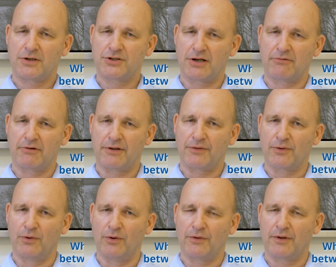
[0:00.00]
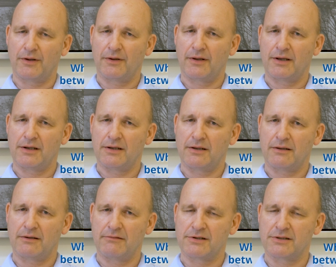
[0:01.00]
generally thought that
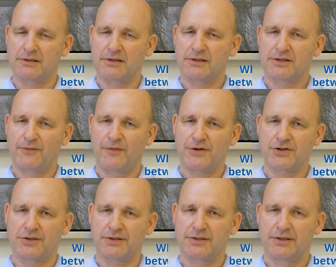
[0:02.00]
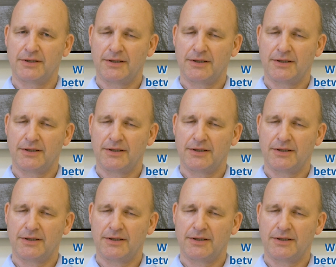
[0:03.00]
there isn't sufficiently